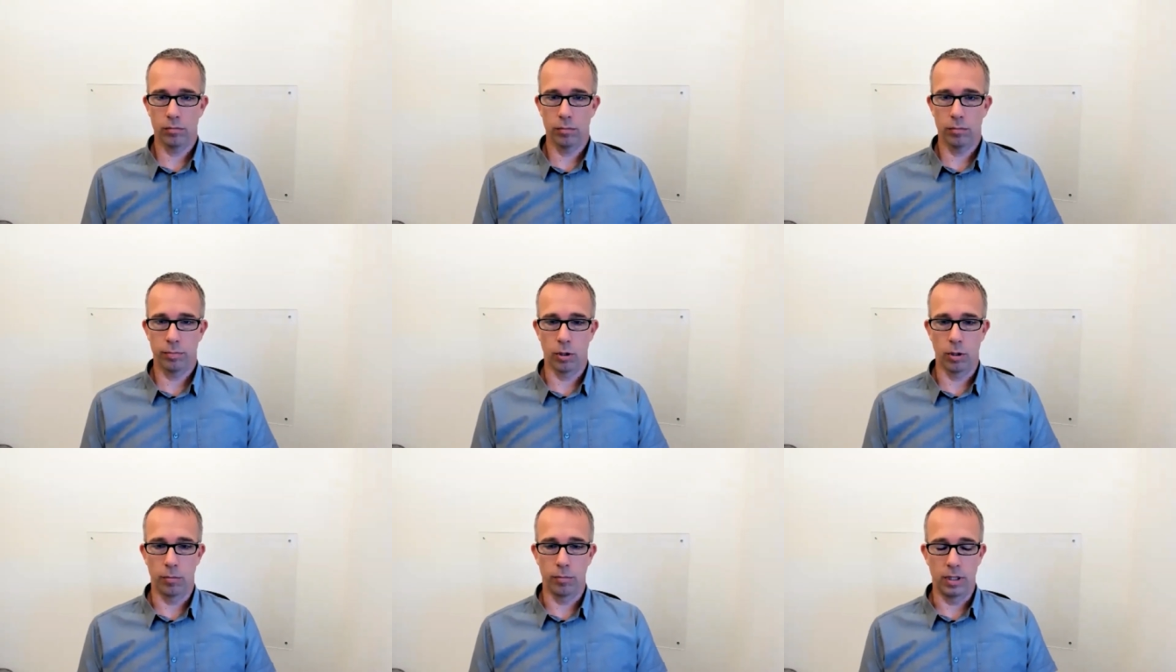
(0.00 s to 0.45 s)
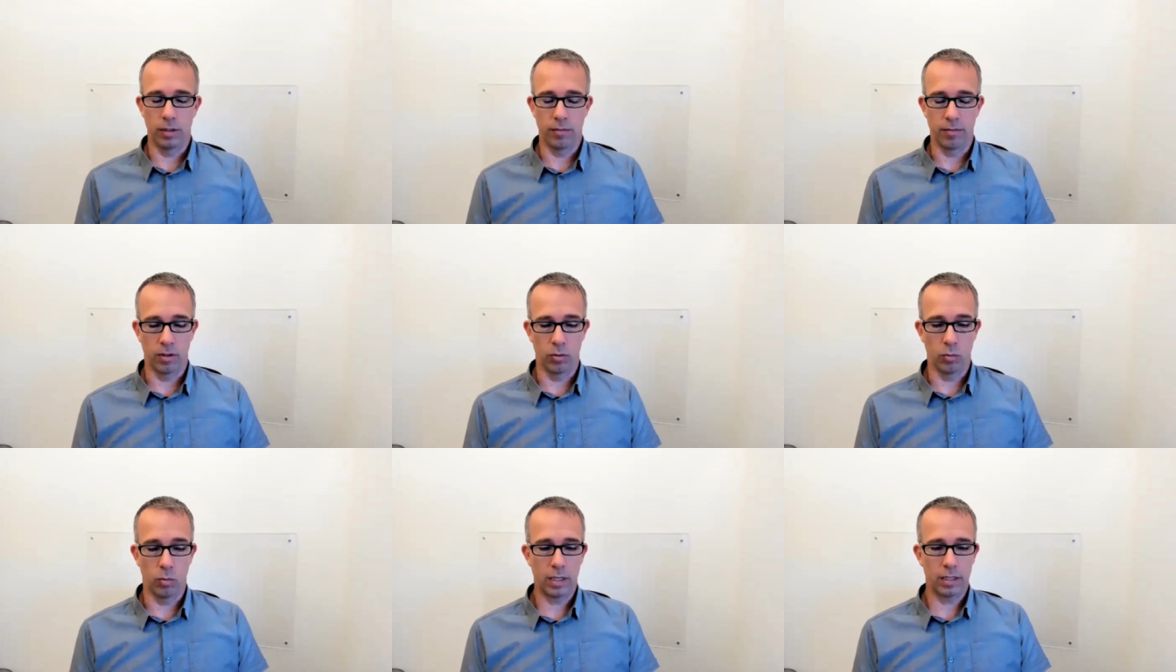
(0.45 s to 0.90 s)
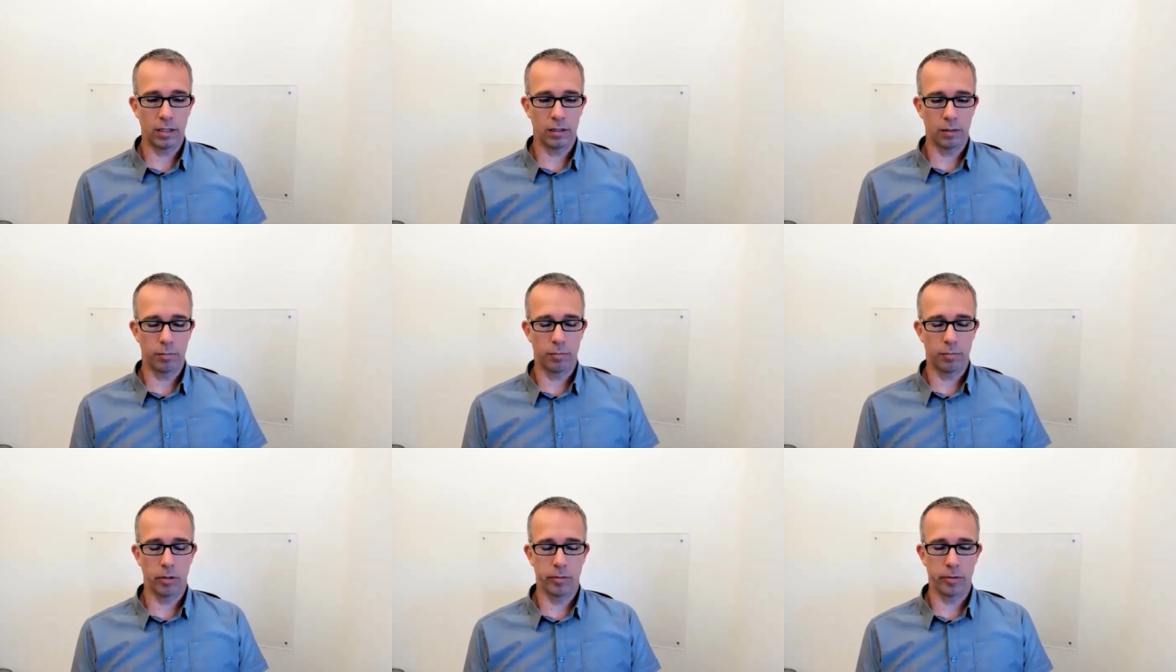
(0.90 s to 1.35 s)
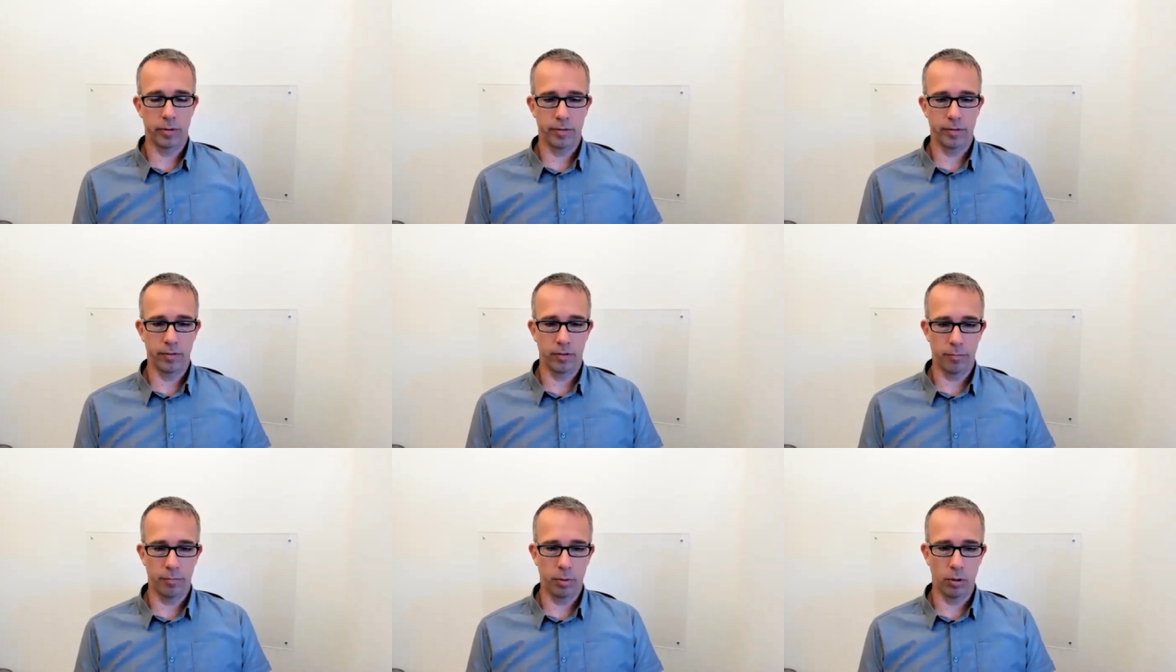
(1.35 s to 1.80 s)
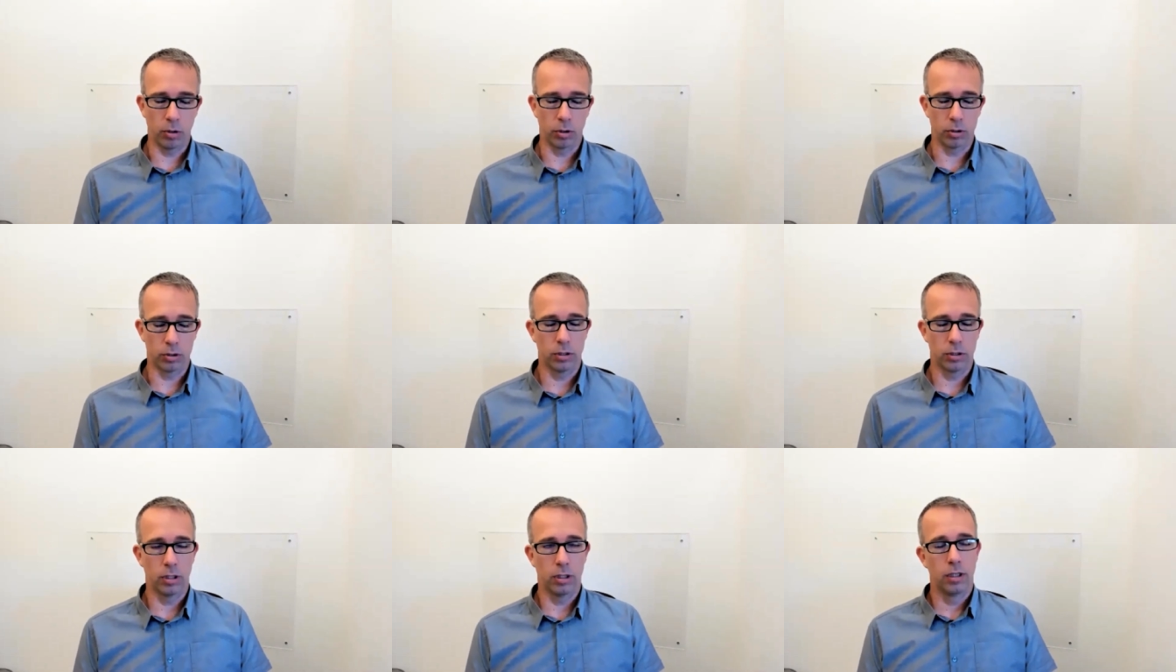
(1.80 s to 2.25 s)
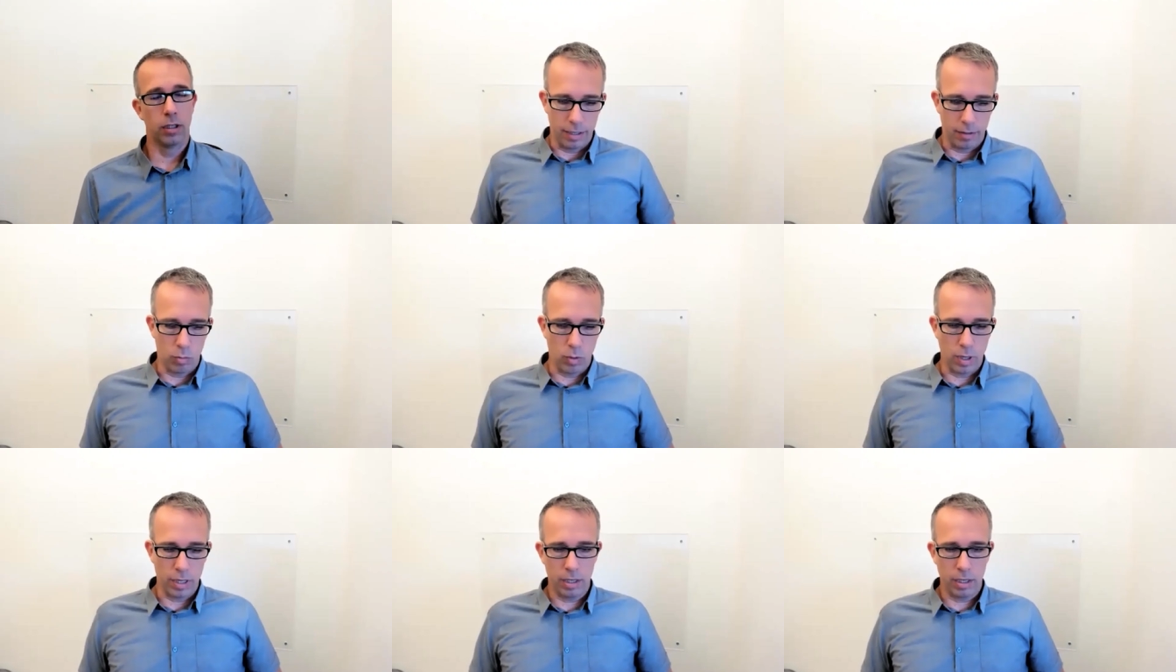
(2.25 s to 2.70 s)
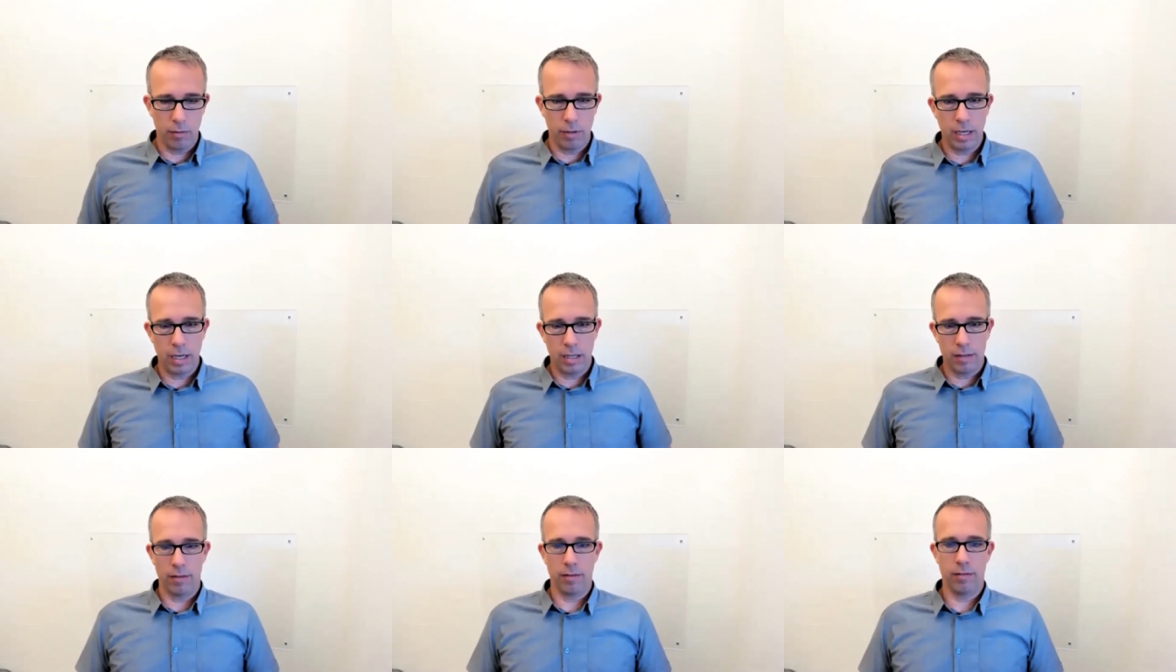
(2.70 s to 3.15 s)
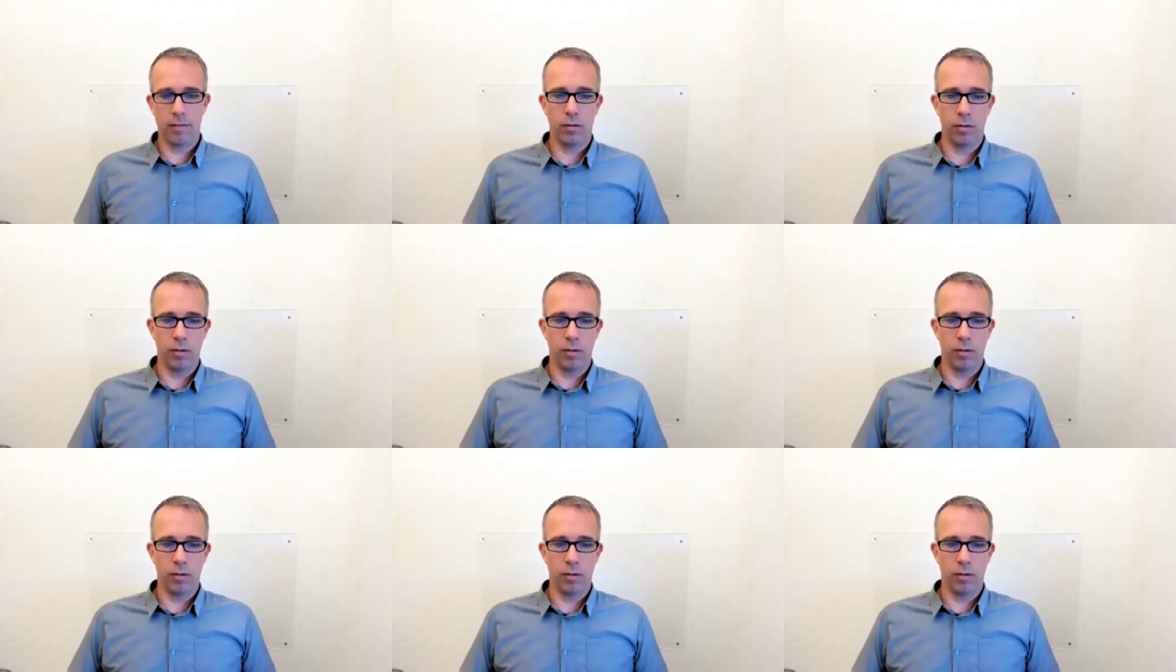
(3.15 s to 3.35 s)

problems and what are the problems in sport one area is,